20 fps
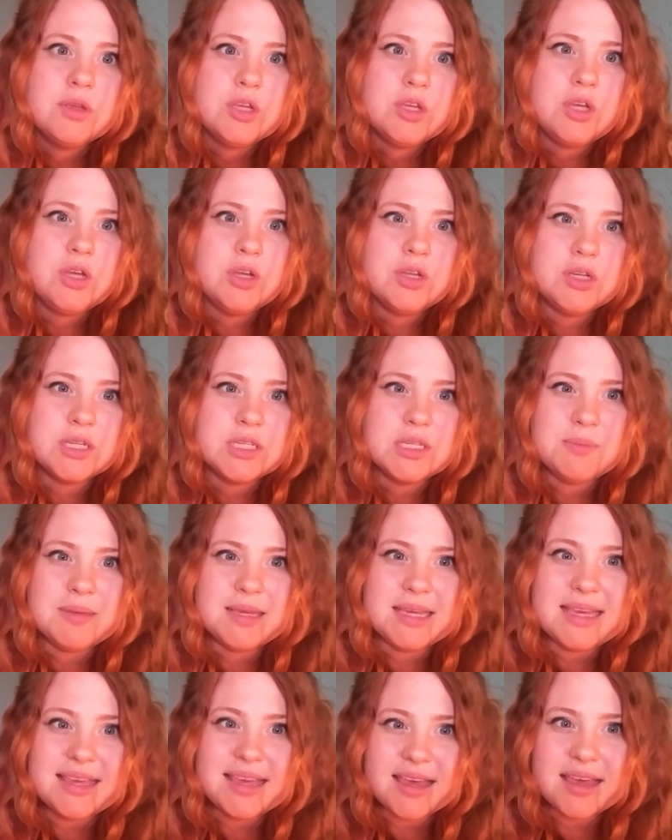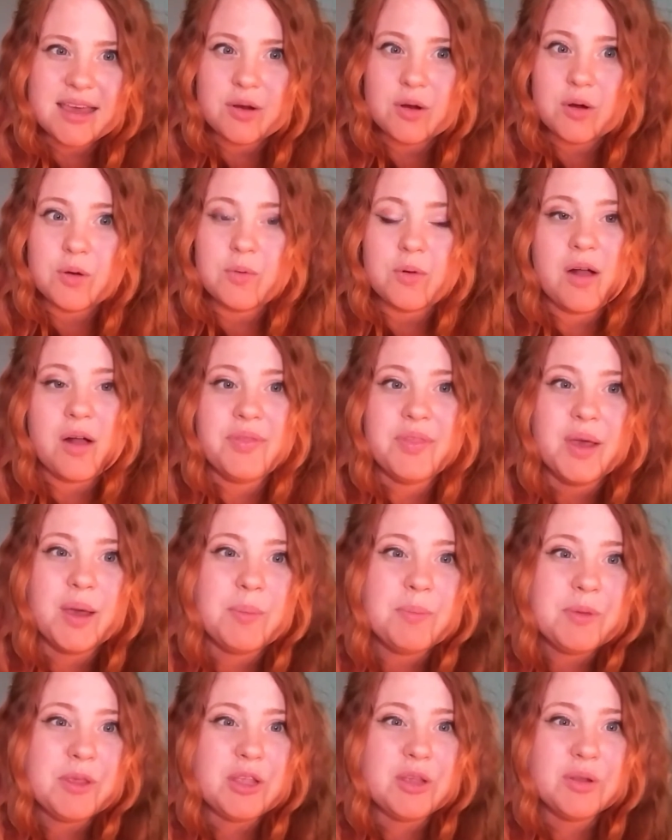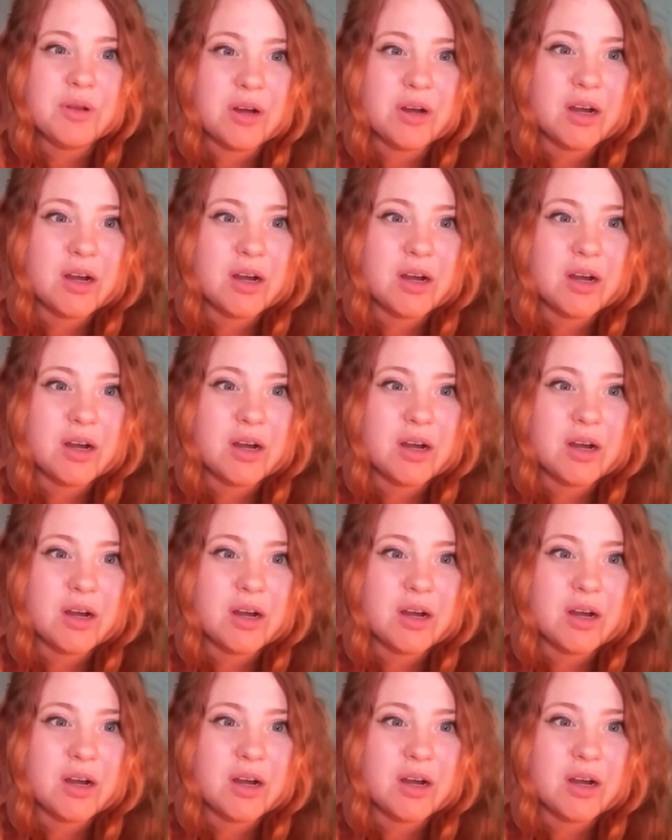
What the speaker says: You just begin, or on the computer